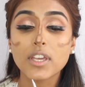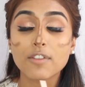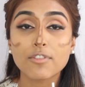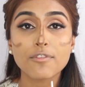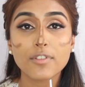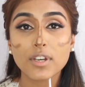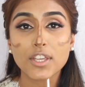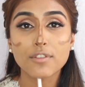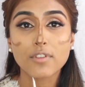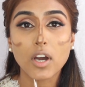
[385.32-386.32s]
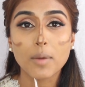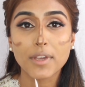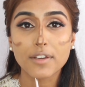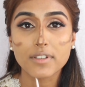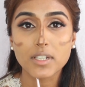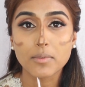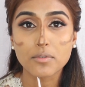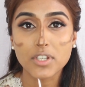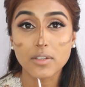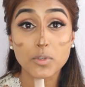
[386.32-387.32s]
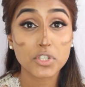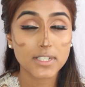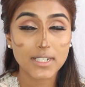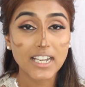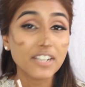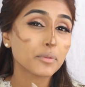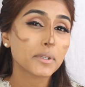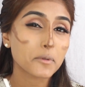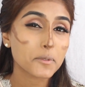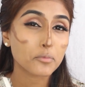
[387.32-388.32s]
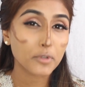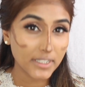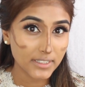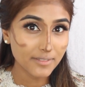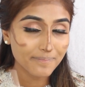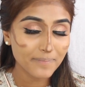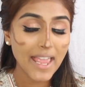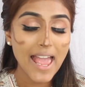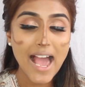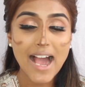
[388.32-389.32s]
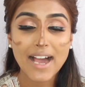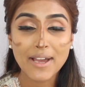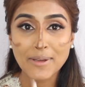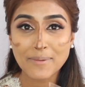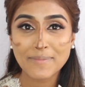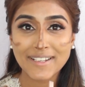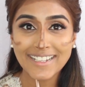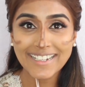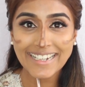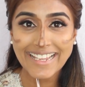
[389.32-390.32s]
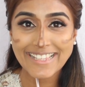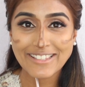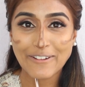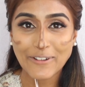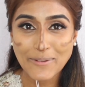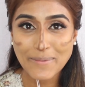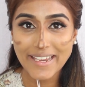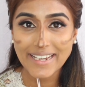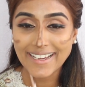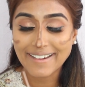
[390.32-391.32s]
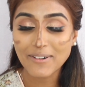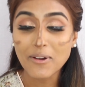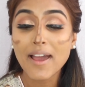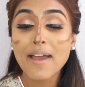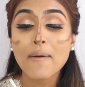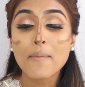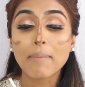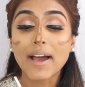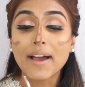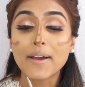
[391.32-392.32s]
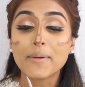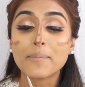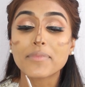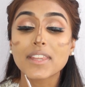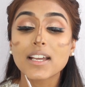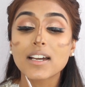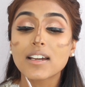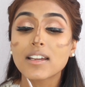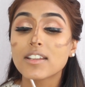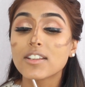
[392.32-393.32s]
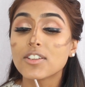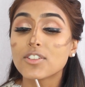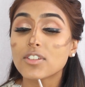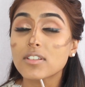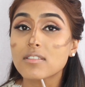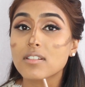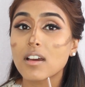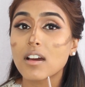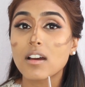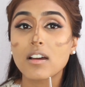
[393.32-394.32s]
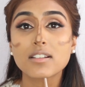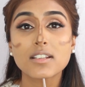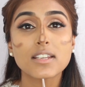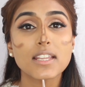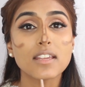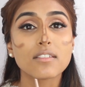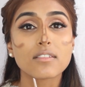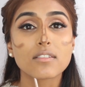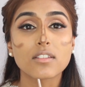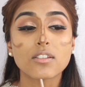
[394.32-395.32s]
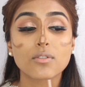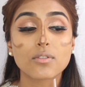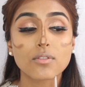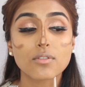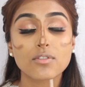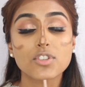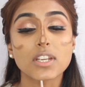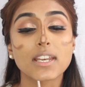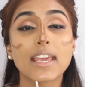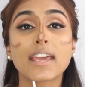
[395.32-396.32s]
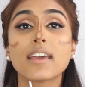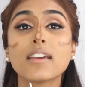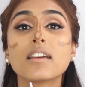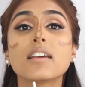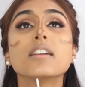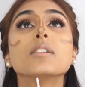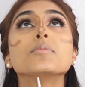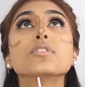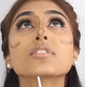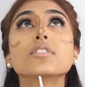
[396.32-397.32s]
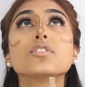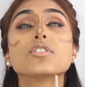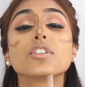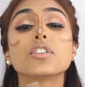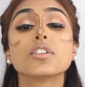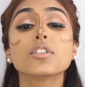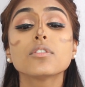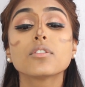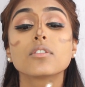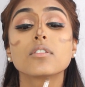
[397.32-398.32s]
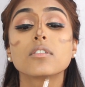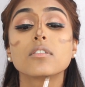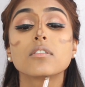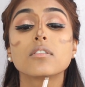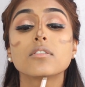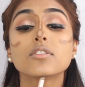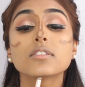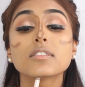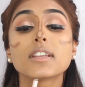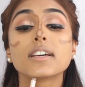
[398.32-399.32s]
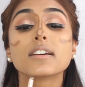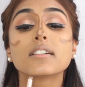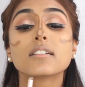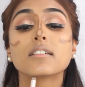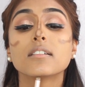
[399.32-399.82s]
If you feel like you've got a bit of a double chin, which I did have when I was pregnant, luckily it's gone away now, but you just, underneath your chin here, I'm just going to show you, just there,